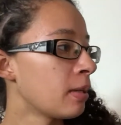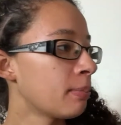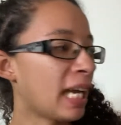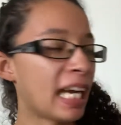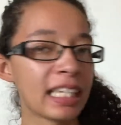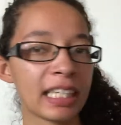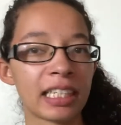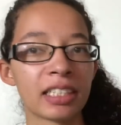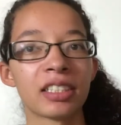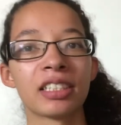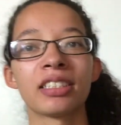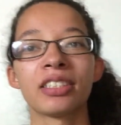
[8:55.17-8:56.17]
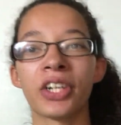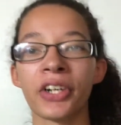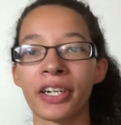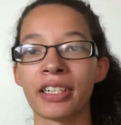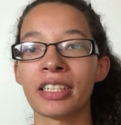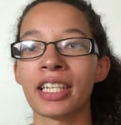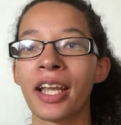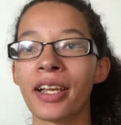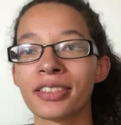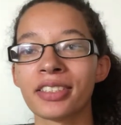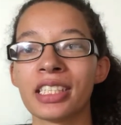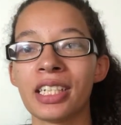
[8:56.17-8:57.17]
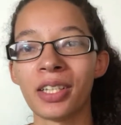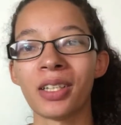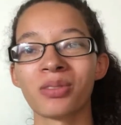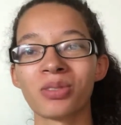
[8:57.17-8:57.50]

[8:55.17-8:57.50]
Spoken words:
Patty is currently still